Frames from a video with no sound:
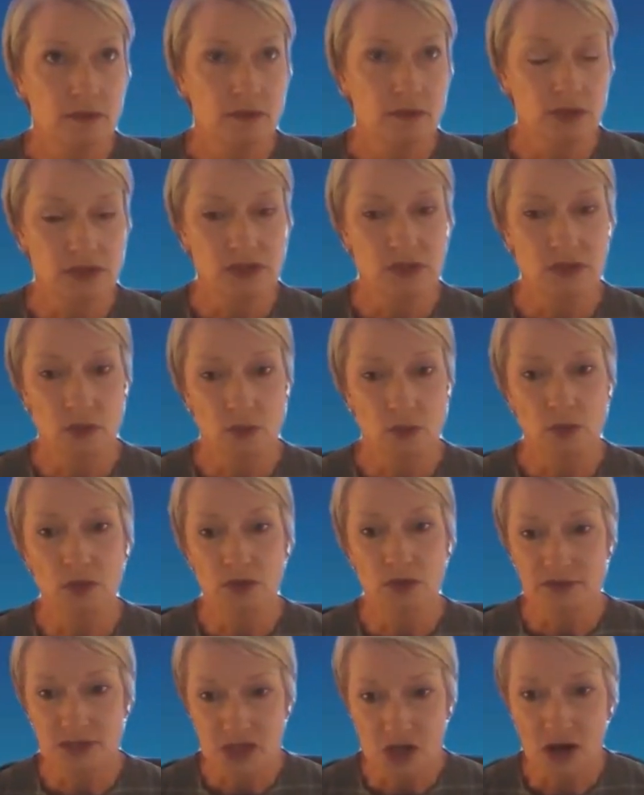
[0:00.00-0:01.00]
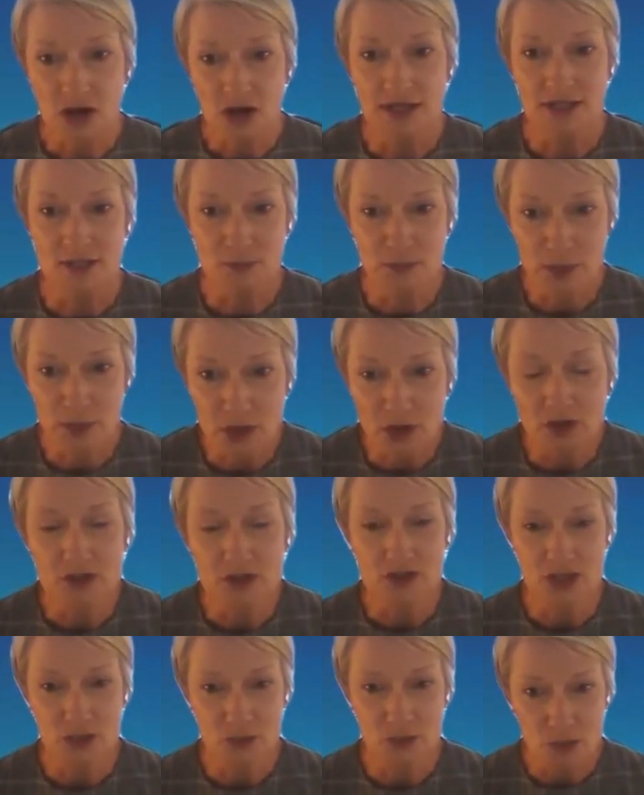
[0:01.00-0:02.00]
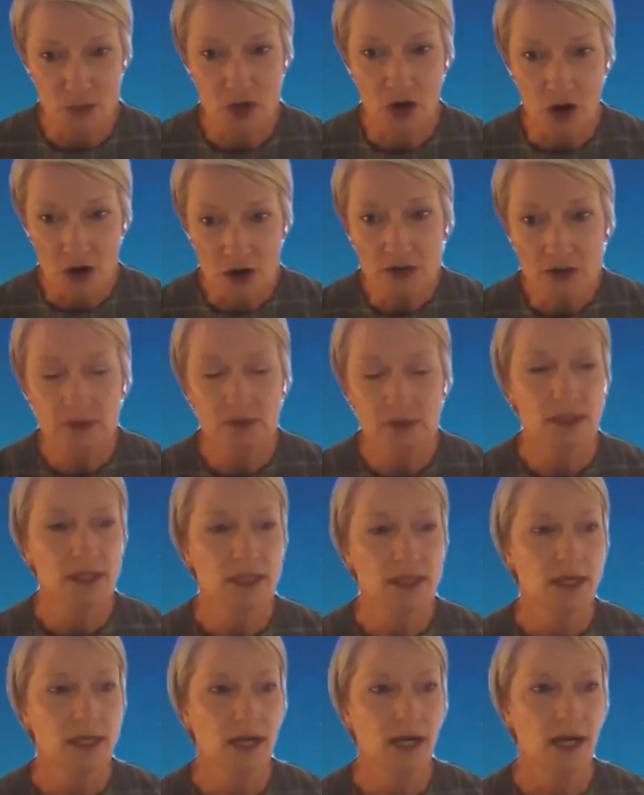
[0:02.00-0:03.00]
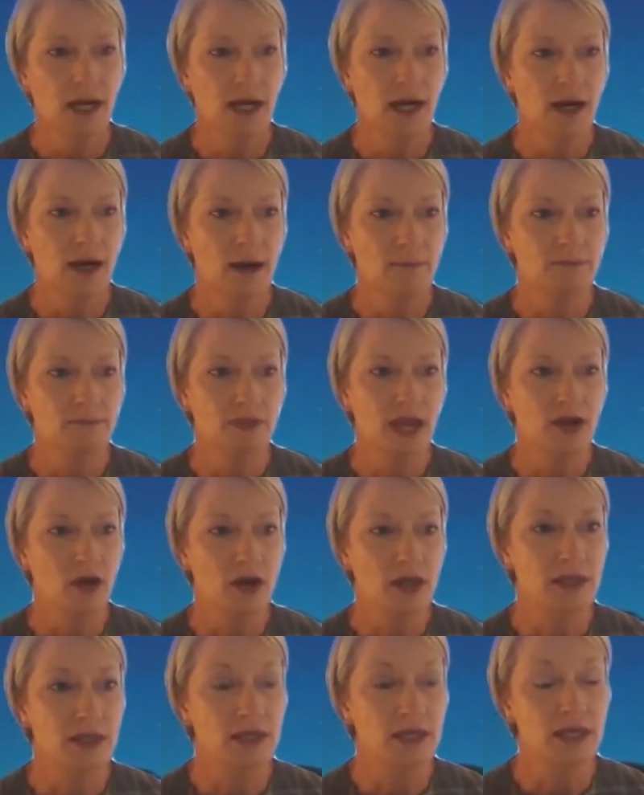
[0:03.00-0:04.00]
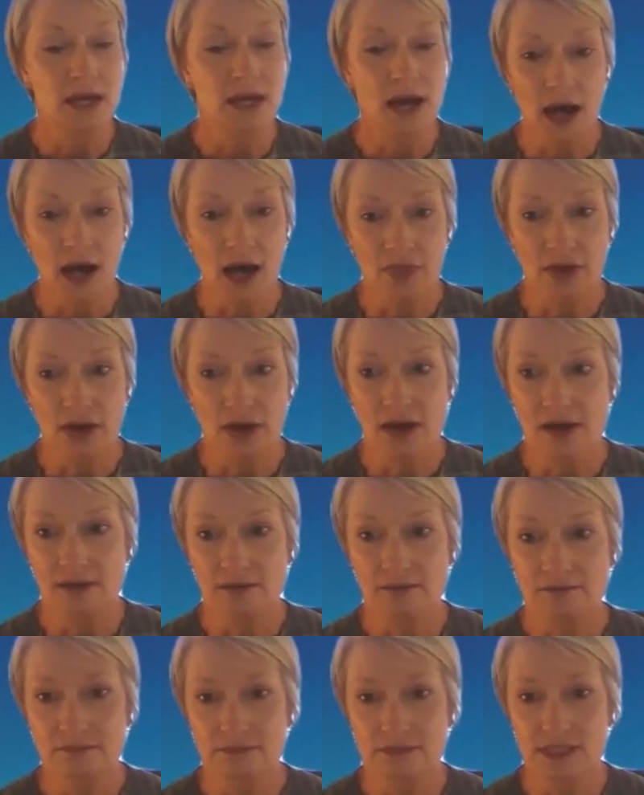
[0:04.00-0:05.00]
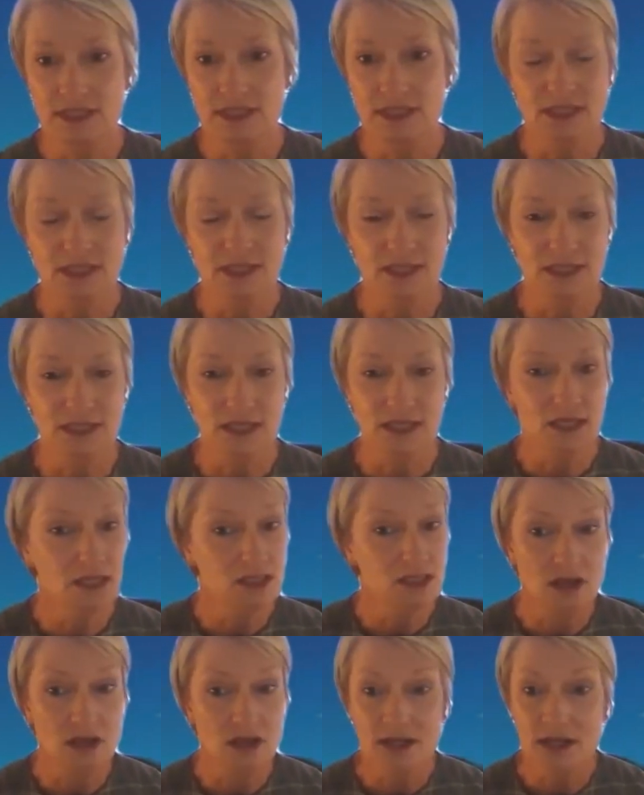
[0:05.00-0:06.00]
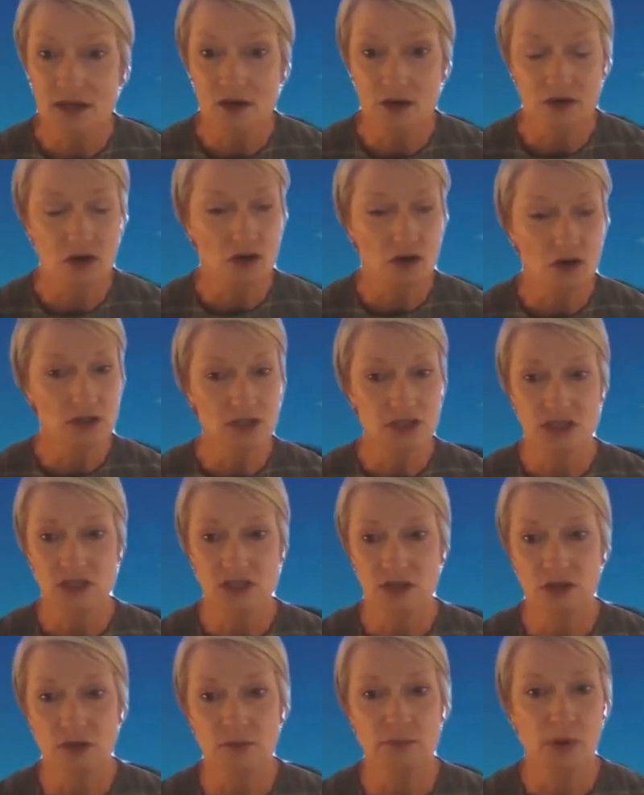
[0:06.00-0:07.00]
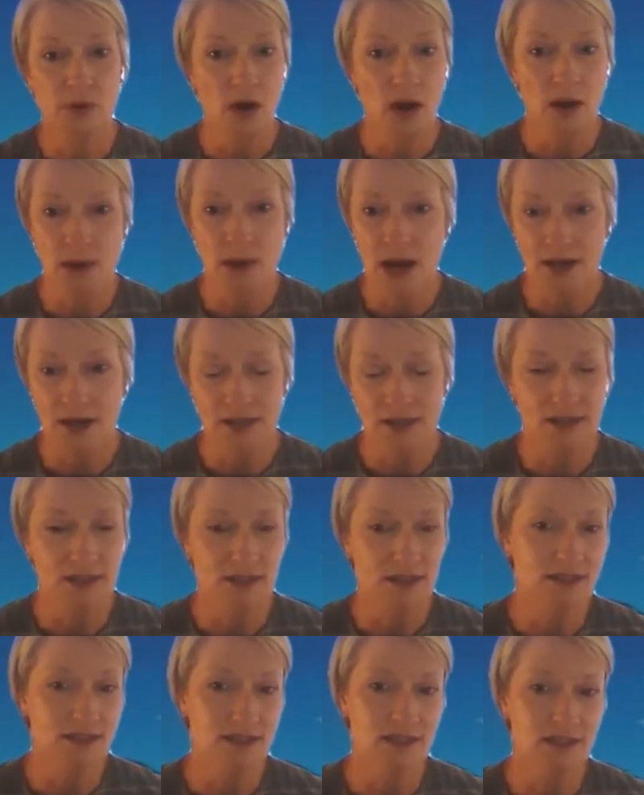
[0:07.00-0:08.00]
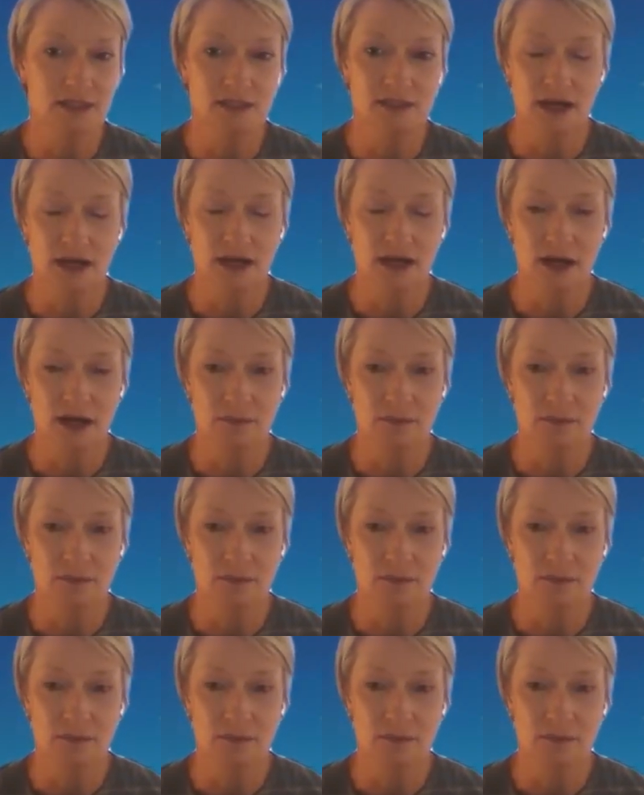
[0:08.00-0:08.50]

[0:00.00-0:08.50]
the world of science and biology will go. And I think in other disease settings, like in oncology, biomarkers and